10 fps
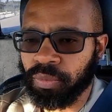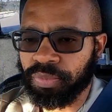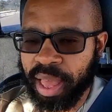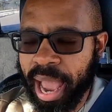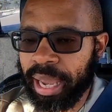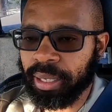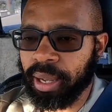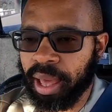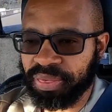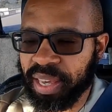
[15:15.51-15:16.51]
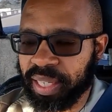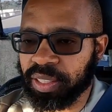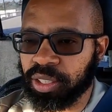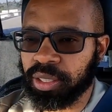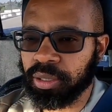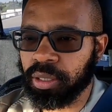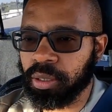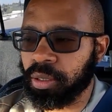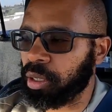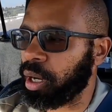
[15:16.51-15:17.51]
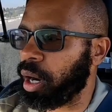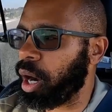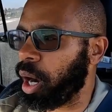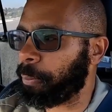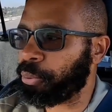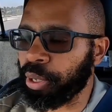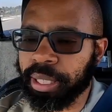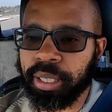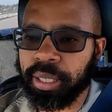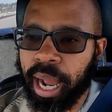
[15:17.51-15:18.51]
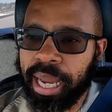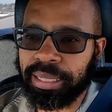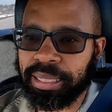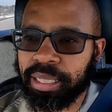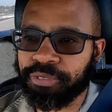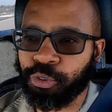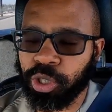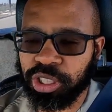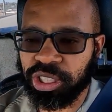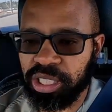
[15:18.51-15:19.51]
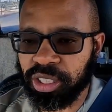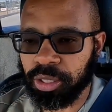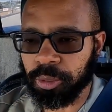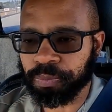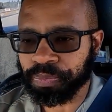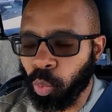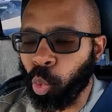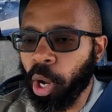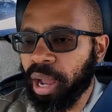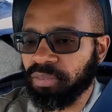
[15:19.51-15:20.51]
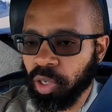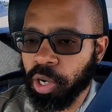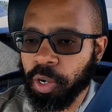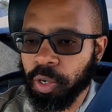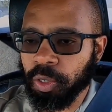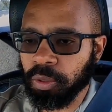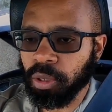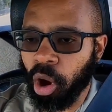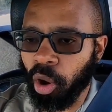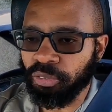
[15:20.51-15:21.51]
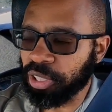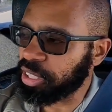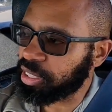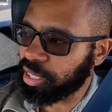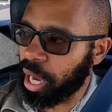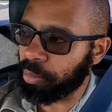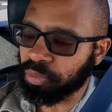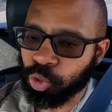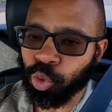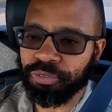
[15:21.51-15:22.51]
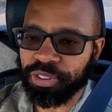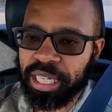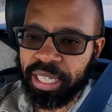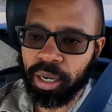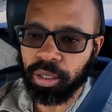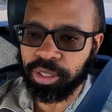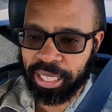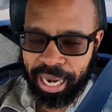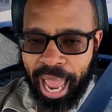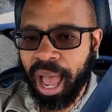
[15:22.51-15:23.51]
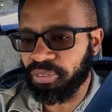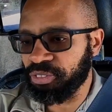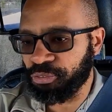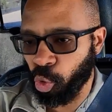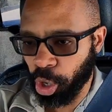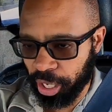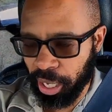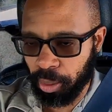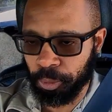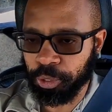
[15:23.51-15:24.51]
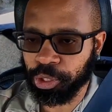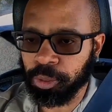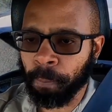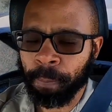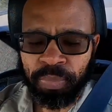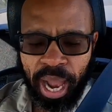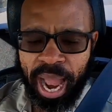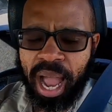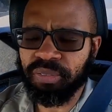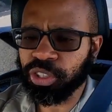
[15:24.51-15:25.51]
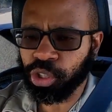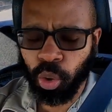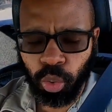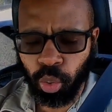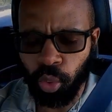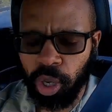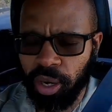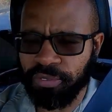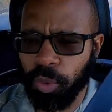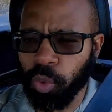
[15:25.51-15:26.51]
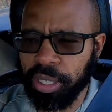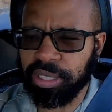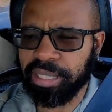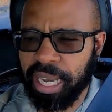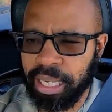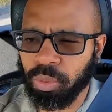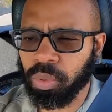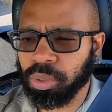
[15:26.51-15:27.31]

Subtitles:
That, I think, is a pretty good idea for a system. What I've learned over this time of doing videos and having 4 cameras, I have a total of, I want to say,